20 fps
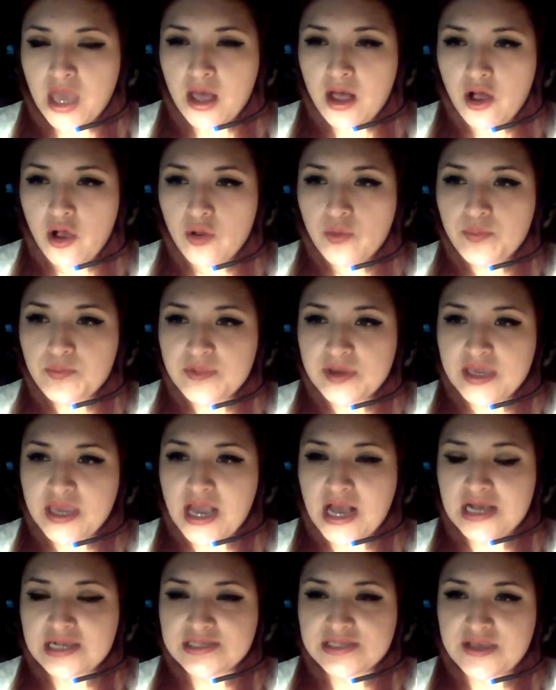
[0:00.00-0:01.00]
help me
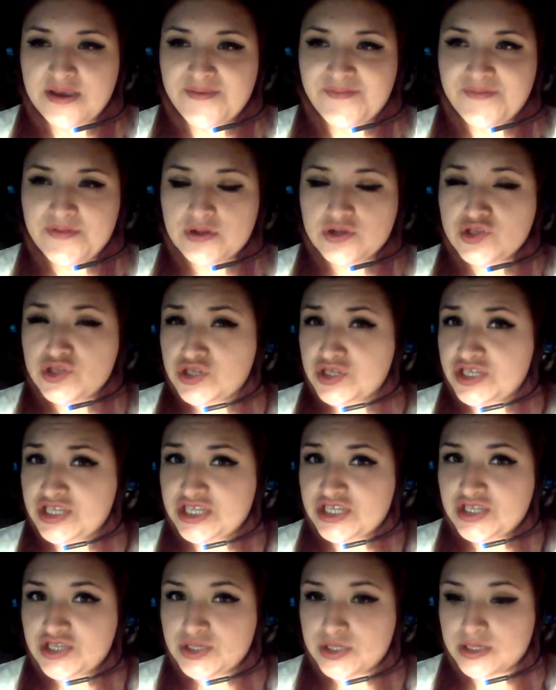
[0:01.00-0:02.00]
as a future
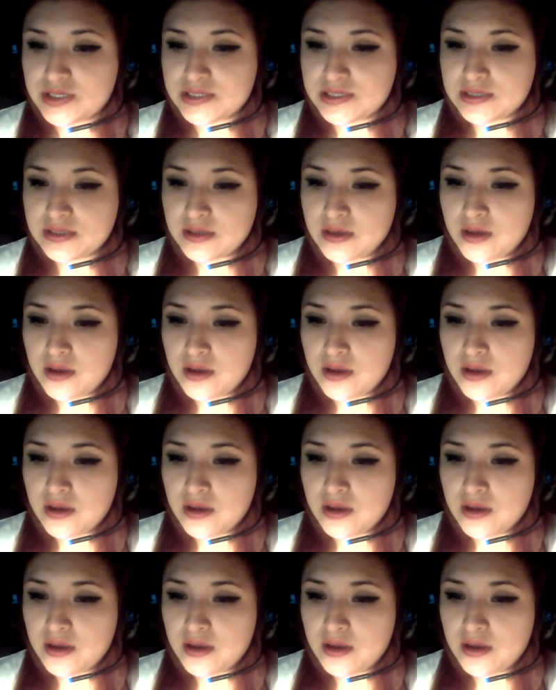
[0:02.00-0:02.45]
teachers.